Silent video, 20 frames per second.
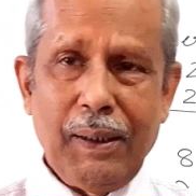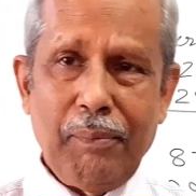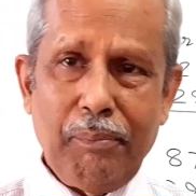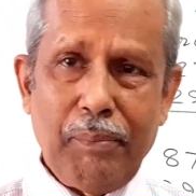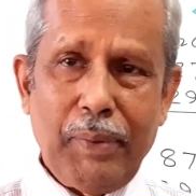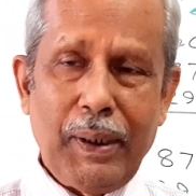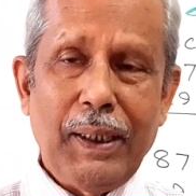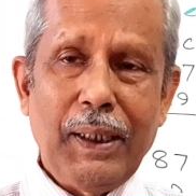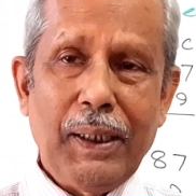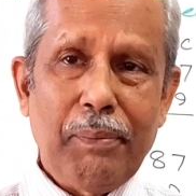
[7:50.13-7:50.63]

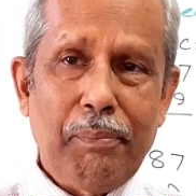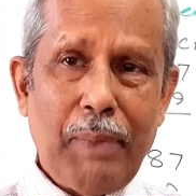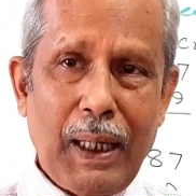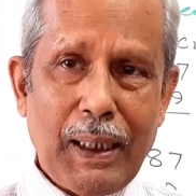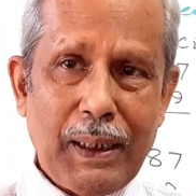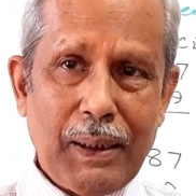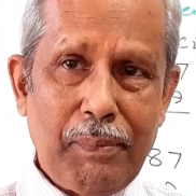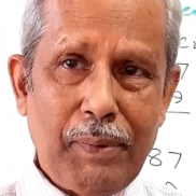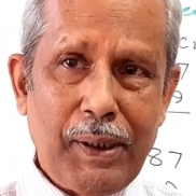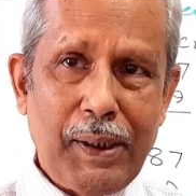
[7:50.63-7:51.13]
Vedic
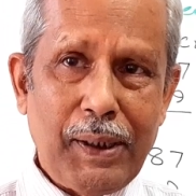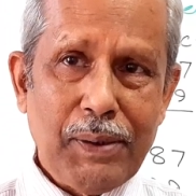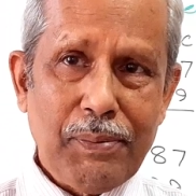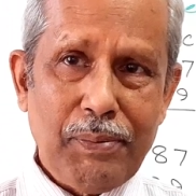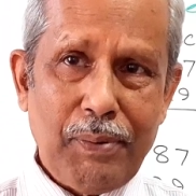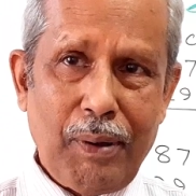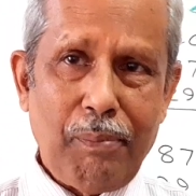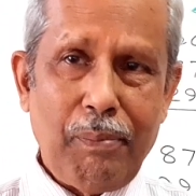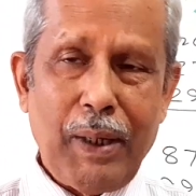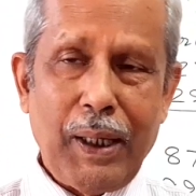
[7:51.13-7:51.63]
Mathematics
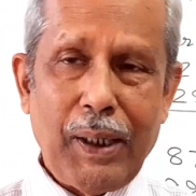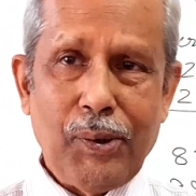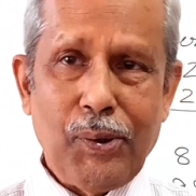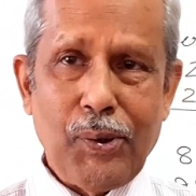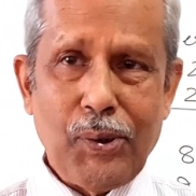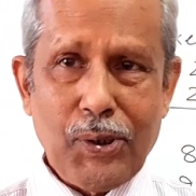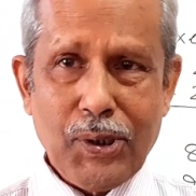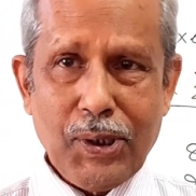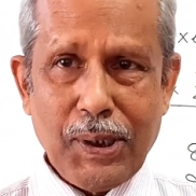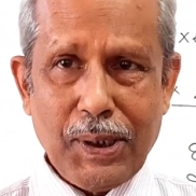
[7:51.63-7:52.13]
from my
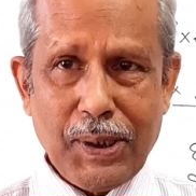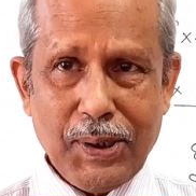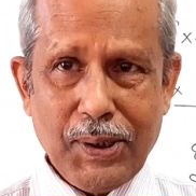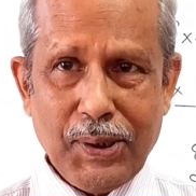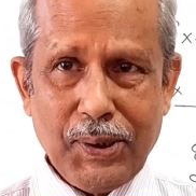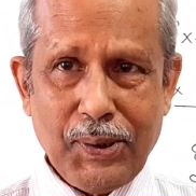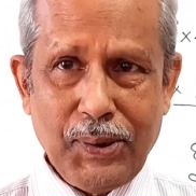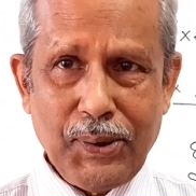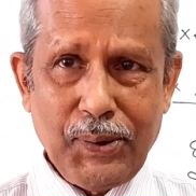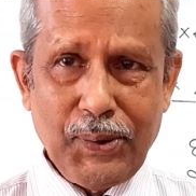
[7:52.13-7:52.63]
courses.